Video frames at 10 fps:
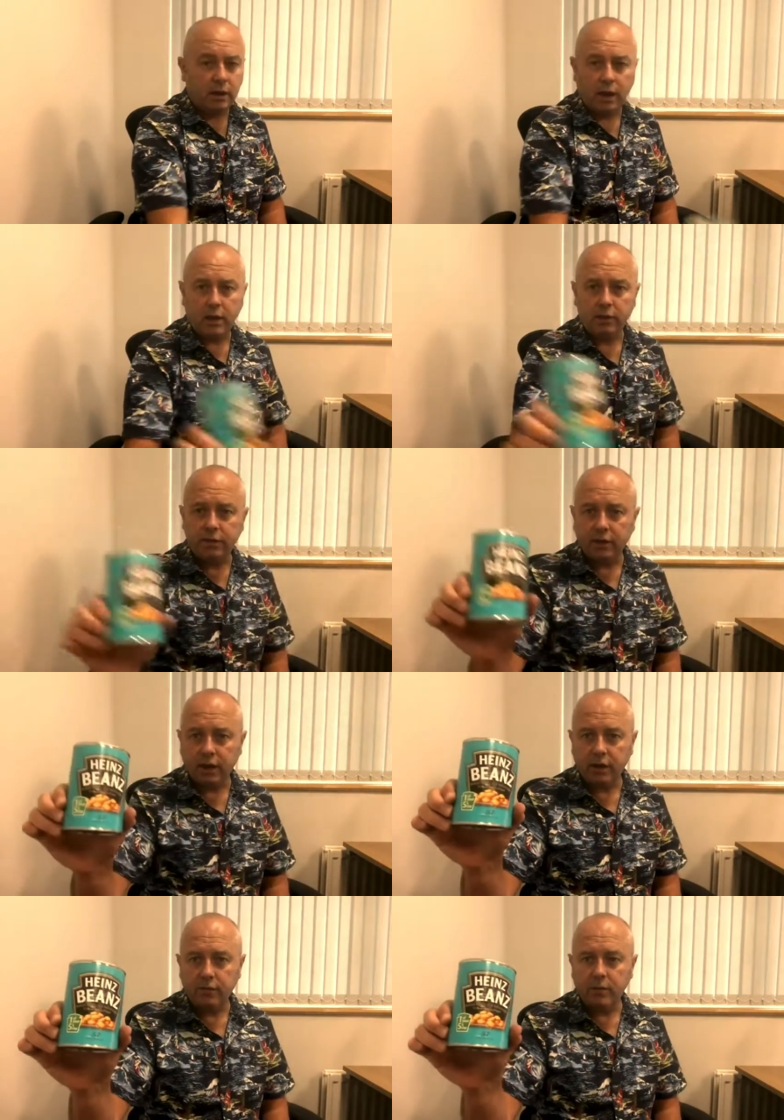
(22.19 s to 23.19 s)
can
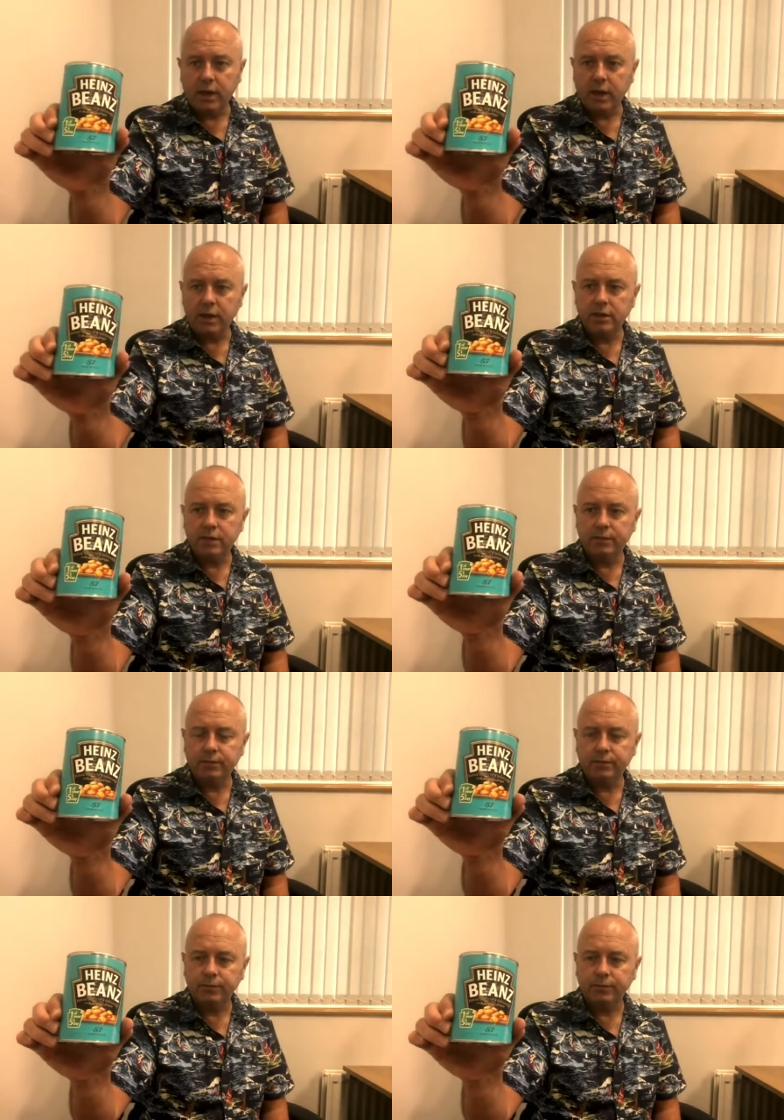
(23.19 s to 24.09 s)
of beans,